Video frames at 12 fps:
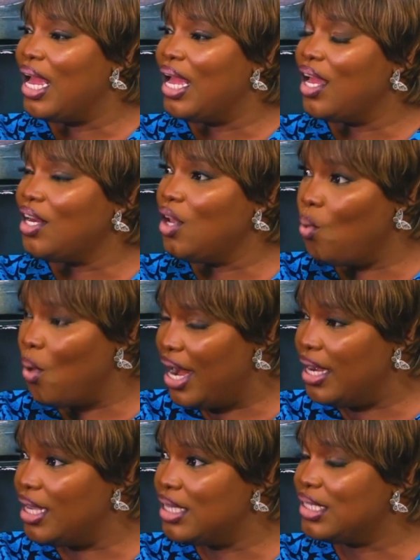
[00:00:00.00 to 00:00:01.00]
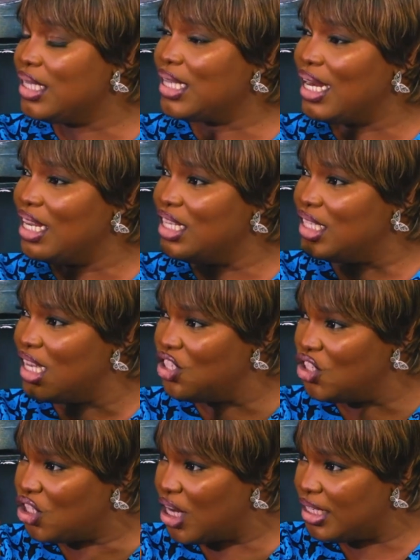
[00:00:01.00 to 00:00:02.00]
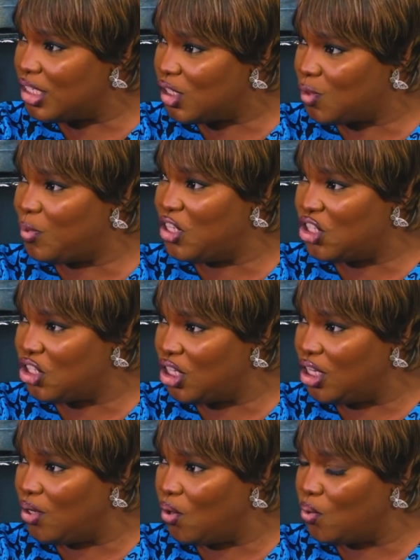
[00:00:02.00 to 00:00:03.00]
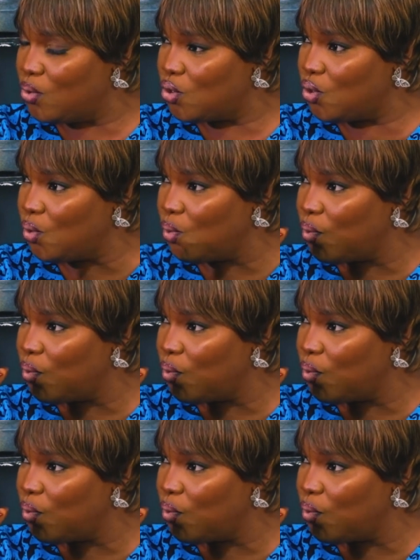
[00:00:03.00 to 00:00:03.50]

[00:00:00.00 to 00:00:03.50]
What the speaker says: The whale, is it an endangered species also?